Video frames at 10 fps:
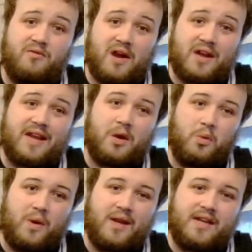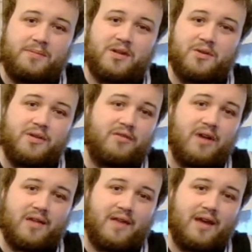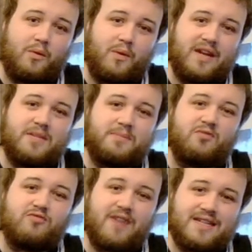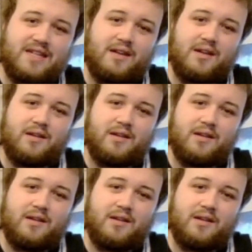right now we need to be doing the right thing. We need to be ready.